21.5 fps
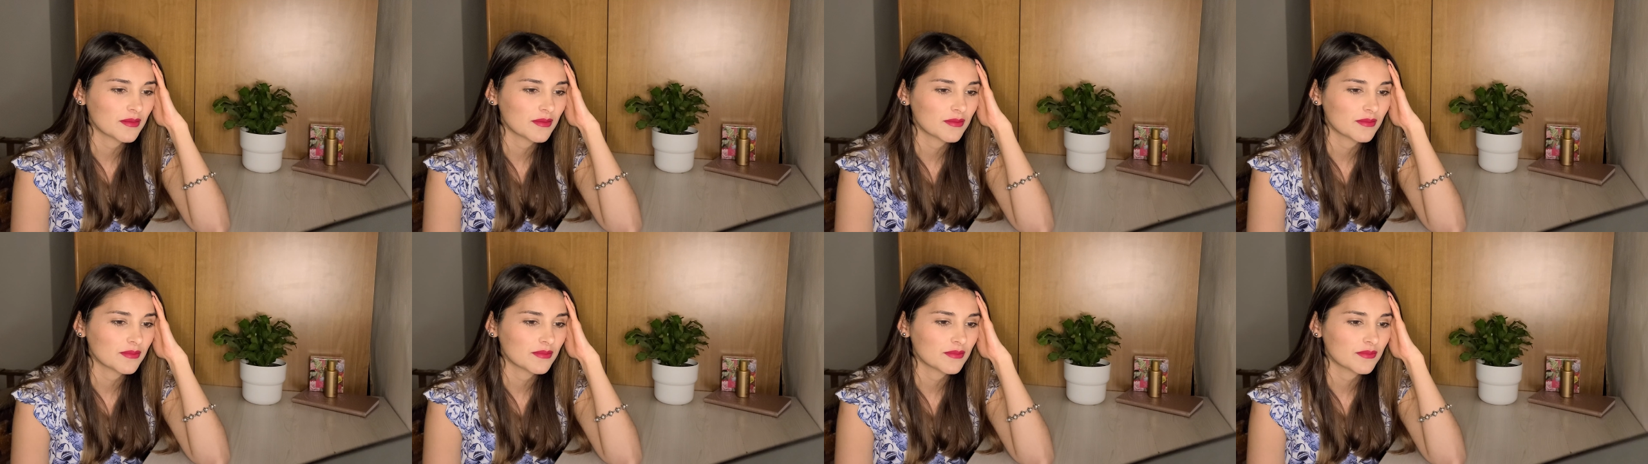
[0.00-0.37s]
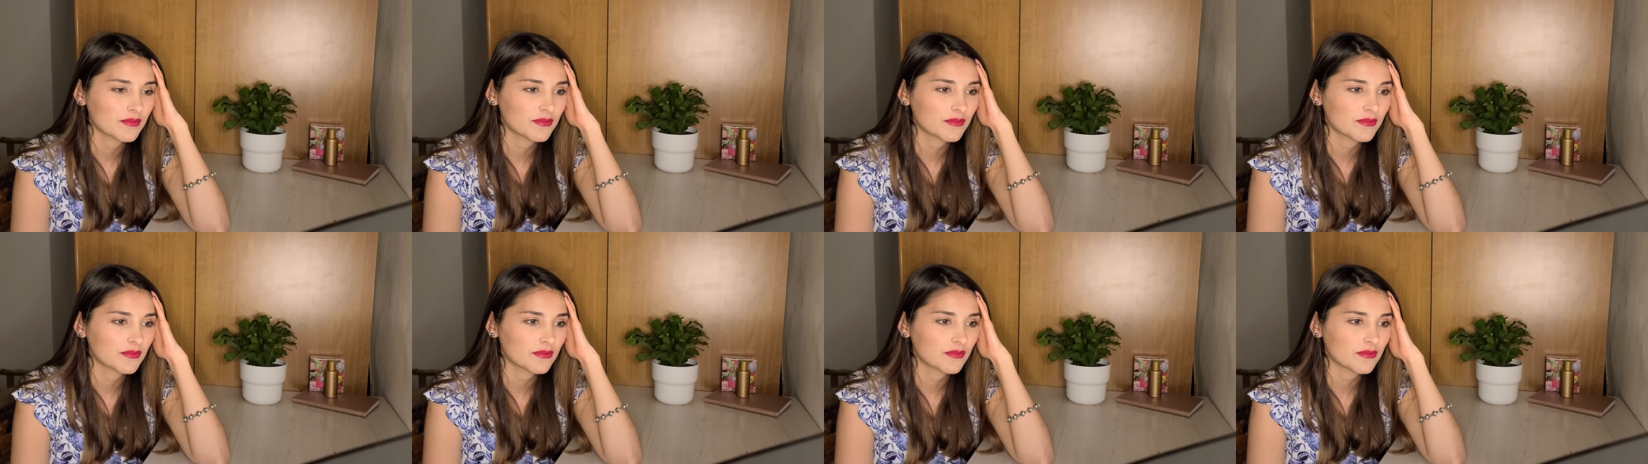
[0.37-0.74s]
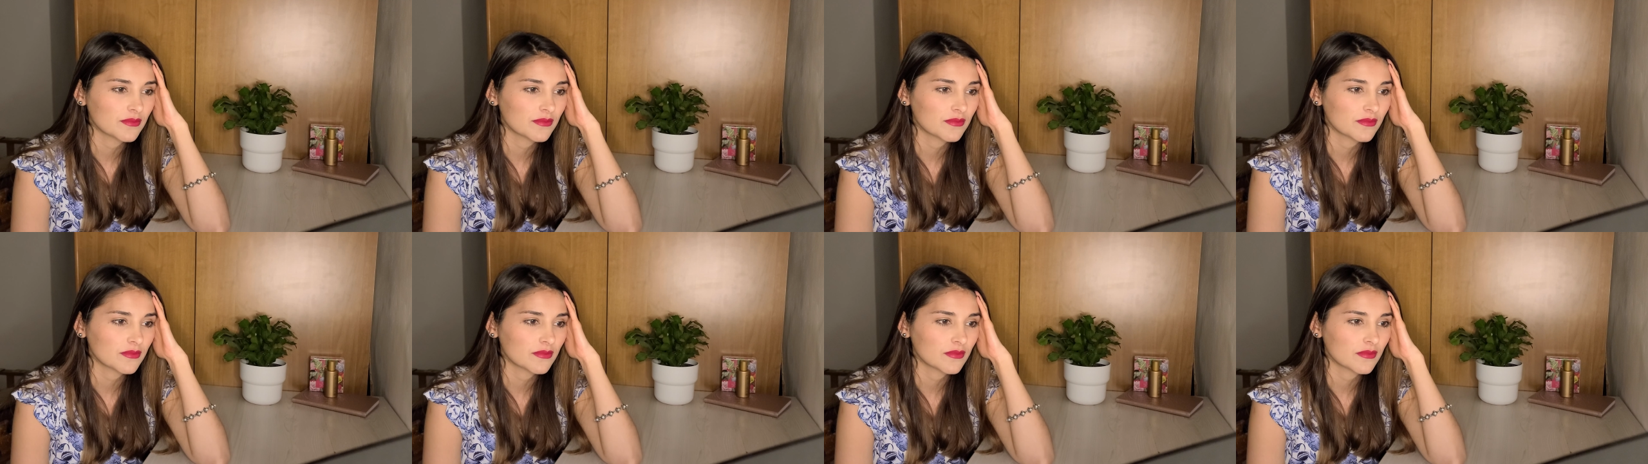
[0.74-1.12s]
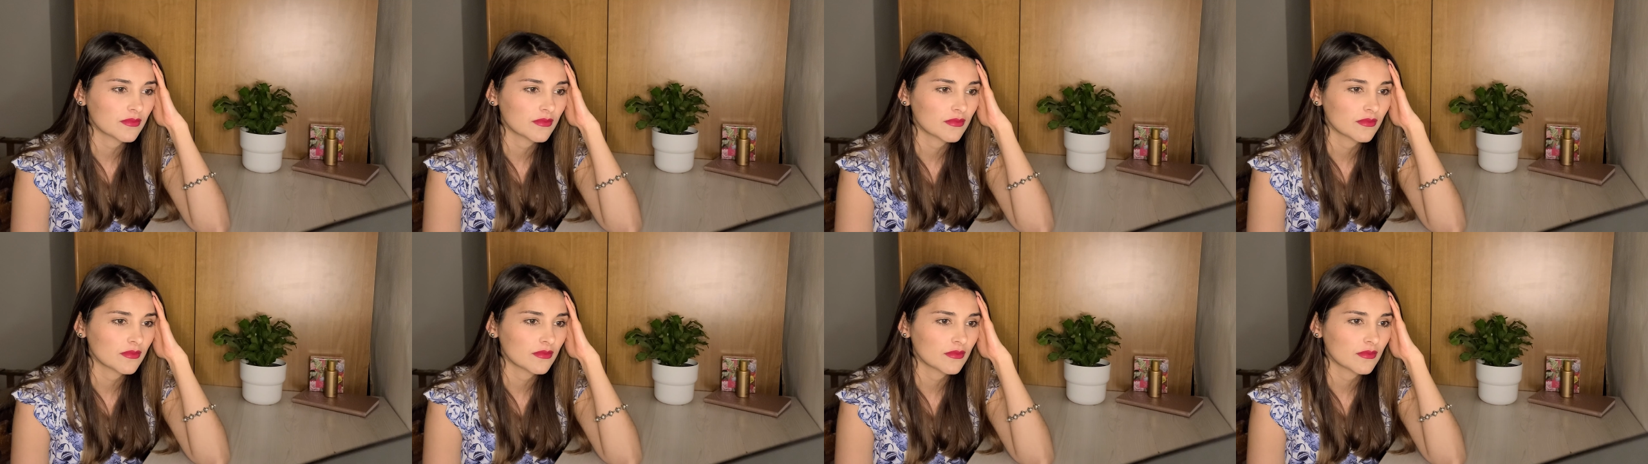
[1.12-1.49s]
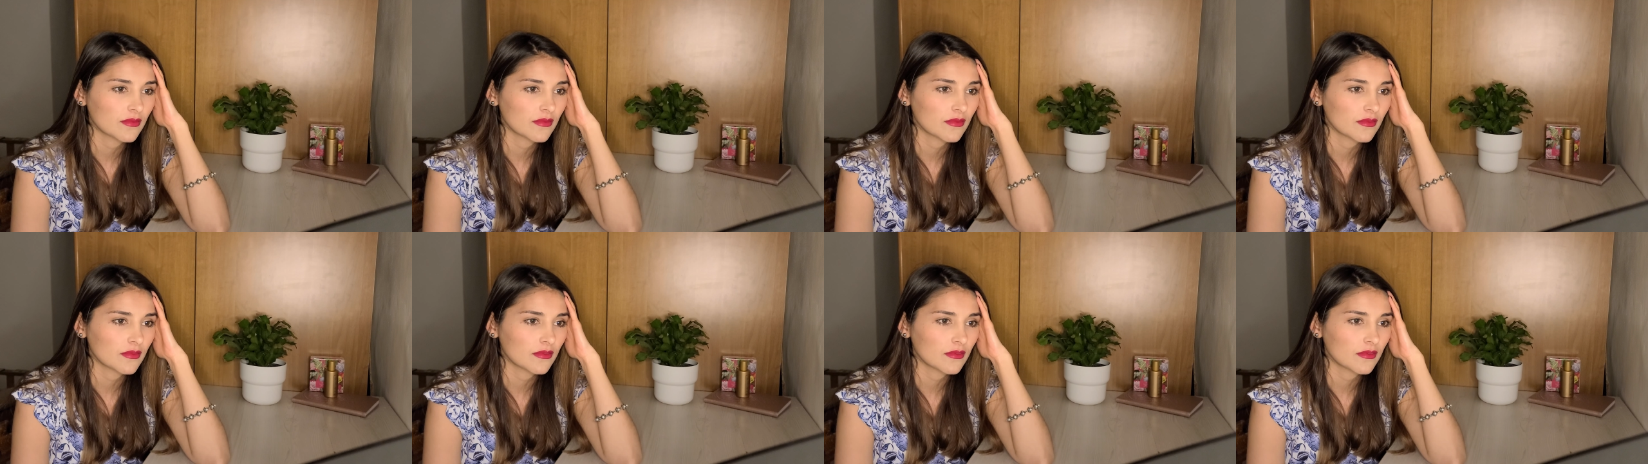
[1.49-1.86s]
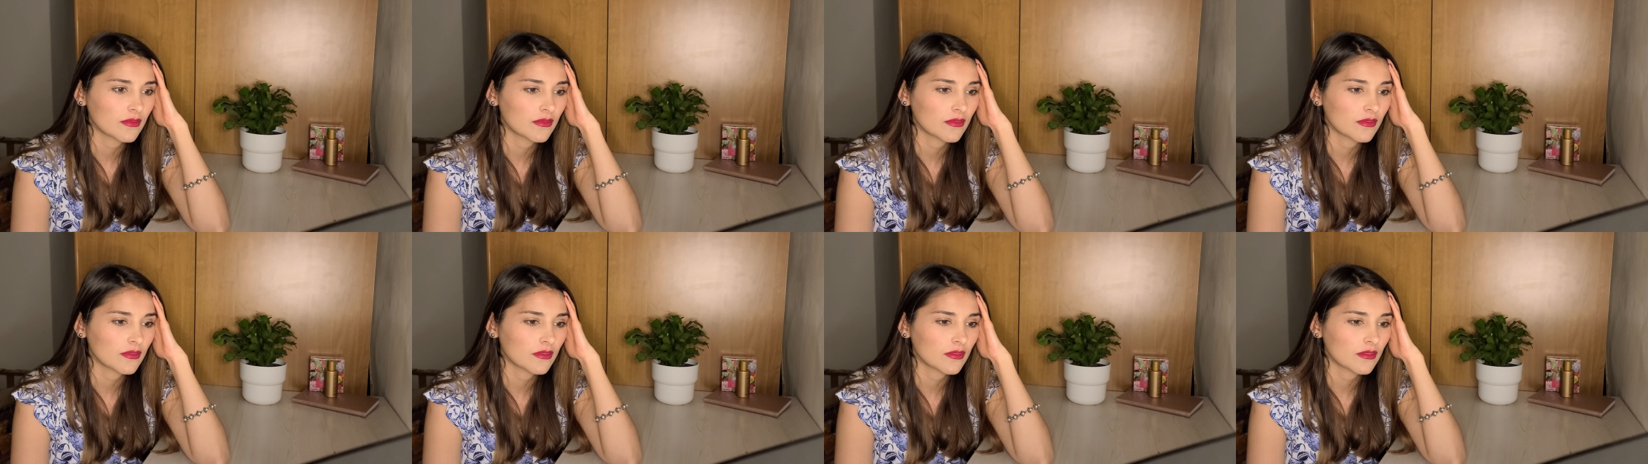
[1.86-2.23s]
(silence)